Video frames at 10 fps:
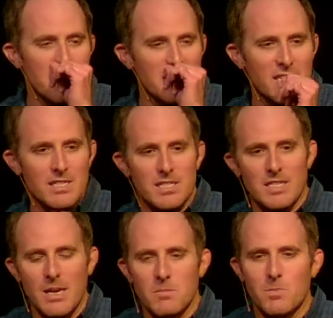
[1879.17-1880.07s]
it says, the
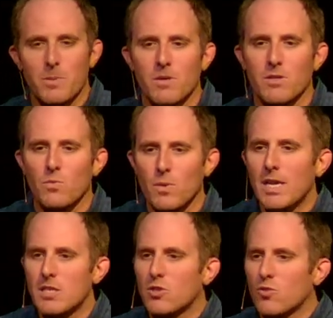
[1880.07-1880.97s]
same Spirit that
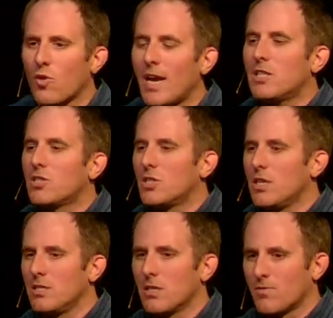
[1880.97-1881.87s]
raised Christ
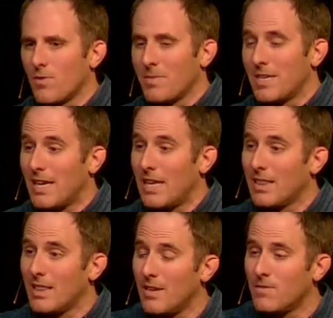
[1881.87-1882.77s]
Jesus from the dead
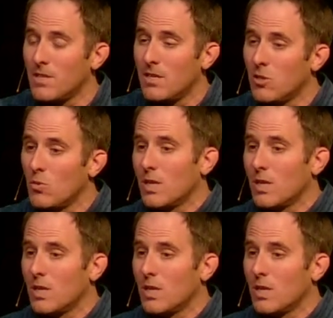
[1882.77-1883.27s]
lives in you,